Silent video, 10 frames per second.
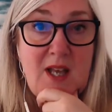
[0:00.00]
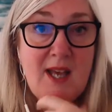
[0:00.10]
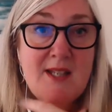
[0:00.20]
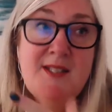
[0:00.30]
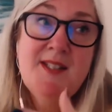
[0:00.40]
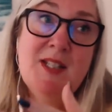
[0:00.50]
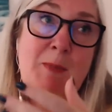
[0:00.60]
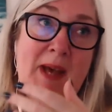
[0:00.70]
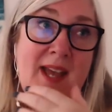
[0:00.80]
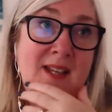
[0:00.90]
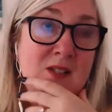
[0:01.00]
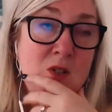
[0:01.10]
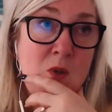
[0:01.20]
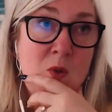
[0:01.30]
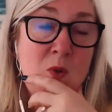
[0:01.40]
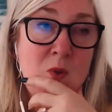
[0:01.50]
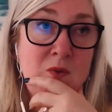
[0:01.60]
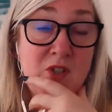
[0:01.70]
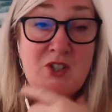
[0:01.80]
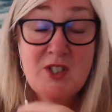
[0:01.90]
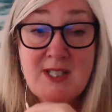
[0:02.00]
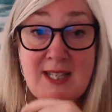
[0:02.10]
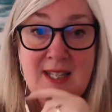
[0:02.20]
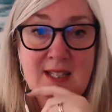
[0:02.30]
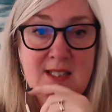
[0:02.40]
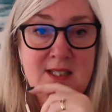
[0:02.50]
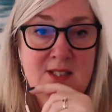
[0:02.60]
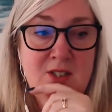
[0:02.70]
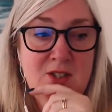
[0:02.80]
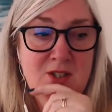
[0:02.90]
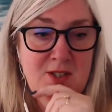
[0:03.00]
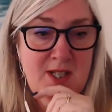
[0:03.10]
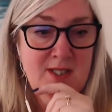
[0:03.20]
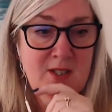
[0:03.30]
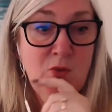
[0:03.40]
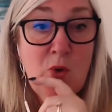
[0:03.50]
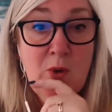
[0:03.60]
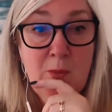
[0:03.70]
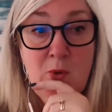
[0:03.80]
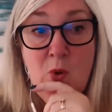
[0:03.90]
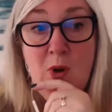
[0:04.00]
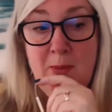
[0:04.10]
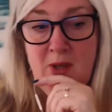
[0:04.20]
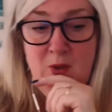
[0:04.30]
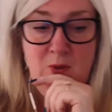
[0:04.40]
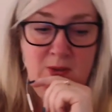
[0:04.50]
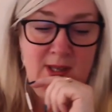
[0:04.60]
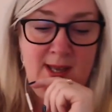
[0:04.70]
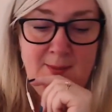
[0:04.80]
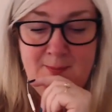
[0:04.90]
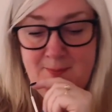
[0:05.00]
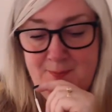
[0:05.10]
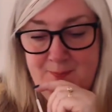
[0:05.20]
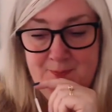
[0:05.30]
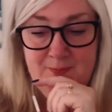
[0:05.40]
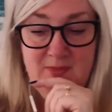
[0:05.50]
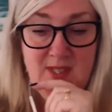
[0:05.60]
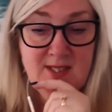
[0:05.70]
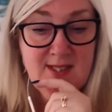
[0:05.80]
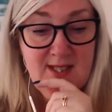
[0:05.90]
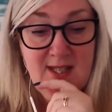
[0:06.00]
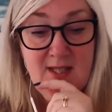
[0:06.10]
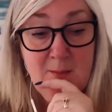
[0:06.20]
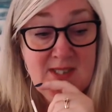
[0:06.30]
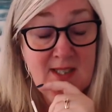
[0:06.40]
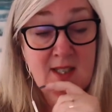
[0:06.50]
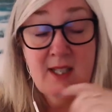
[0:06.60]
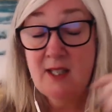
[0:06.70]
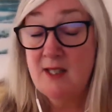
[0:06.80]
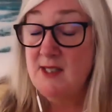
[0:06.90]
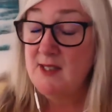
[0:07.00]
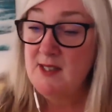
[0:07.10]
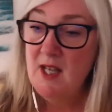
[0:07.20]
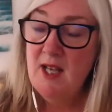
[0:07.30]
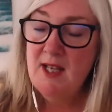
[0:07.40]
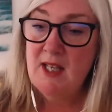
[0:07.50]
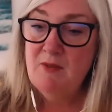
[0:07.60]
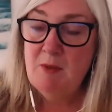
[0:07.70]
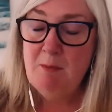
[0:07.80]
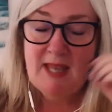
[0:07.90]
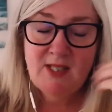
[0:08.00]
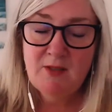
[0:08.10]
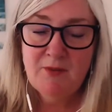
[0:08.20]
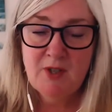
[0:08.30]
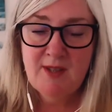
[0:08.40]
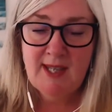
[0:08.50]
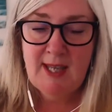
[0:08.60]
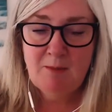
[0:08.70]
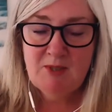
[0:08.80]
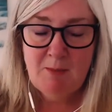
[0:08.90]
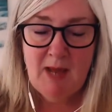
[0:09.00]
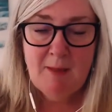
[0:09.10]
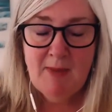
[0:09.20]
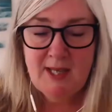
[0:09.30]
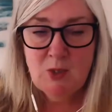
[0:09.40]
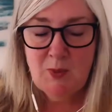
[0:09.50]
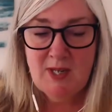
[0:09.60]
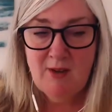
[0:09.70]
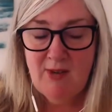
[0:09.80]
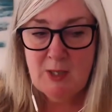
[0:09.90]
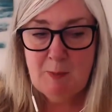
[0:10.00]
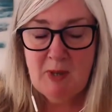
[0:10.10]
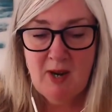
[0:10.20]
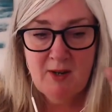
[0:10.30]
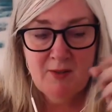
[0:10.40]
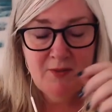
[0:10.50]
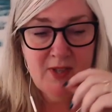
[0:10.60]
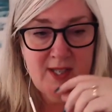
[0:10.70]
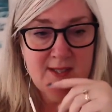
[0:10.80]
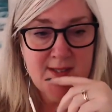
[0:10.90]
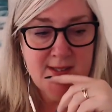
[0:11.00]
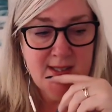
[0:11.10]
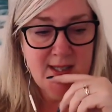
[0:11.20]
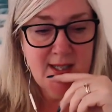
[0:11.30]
And Sid Banks, who first articulated this understanding, wrote about this in The Missing Link. And this is kind of the metaphor that came to my mind when I read part of this.